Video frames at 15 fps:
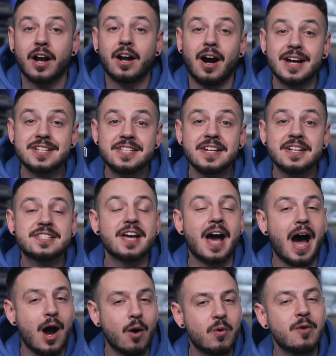contact
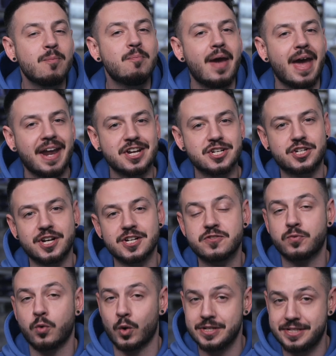our managers
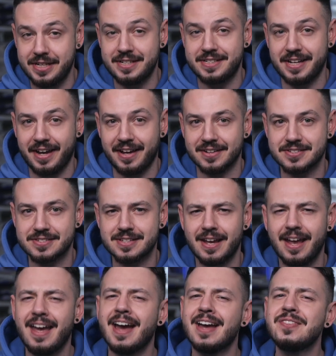for details.
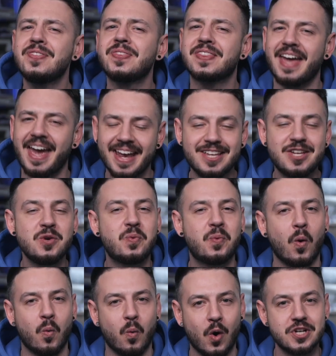And thank you
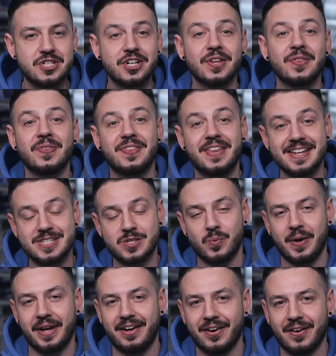for watching this
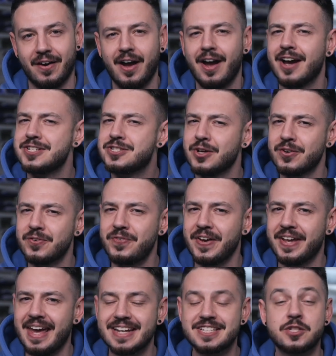video. Don't
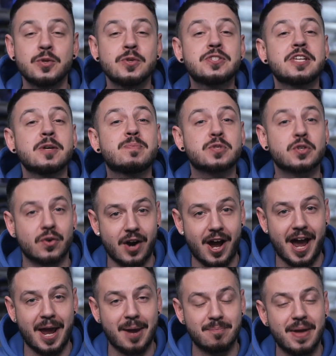forget to
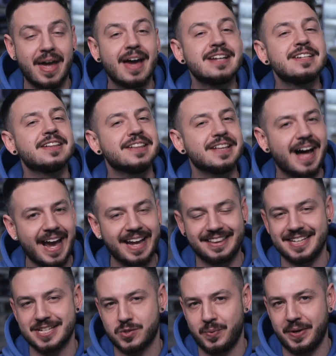subscribe and like
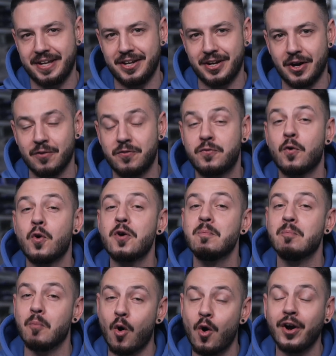this video for
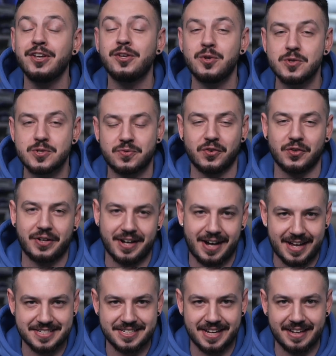more useful
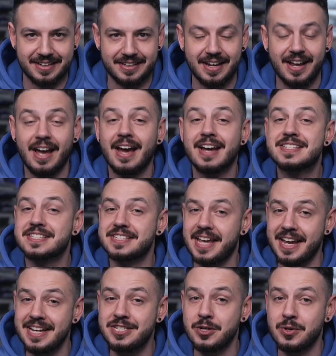content.
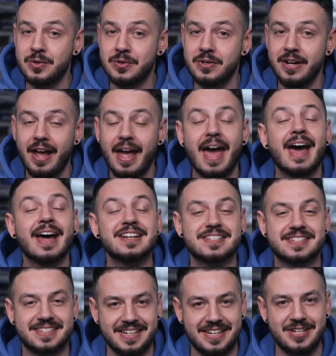Stay tuned and
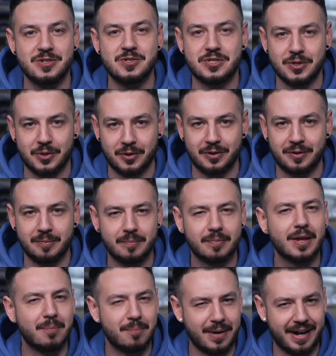see you soon.
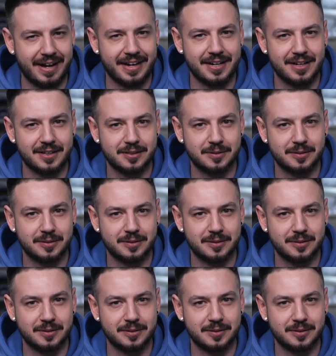Bye.